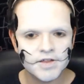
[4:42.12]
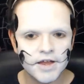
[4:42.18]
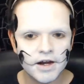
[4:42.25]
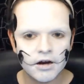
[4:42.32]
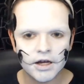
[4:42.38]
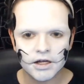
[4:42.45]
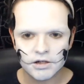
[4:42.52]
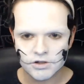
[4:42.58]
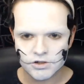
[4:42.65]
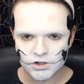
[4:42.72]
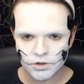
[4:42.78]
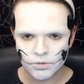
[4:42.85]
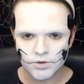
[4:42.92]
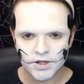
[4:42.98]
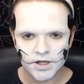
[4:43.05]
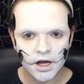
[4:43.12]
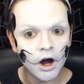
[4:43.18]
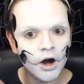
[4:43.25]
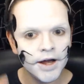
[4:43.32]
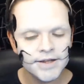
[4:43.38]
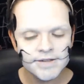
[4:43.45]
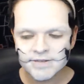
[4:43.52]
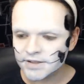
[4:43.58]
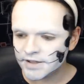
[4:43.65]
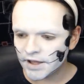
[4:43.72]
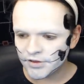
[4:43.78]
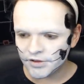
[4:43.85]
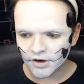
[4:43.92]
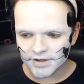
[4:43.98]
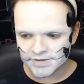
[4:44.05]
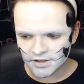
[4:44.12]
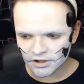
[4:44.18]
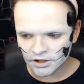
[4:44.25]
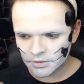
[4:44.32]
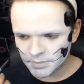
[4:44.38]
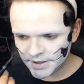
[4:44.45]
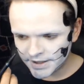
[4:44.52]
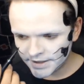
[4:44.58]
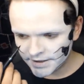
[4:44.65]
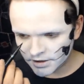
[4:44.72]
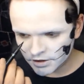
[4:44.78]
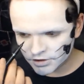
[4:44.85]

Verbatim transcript: So then I can do the eyes. And now the eyes are going to be,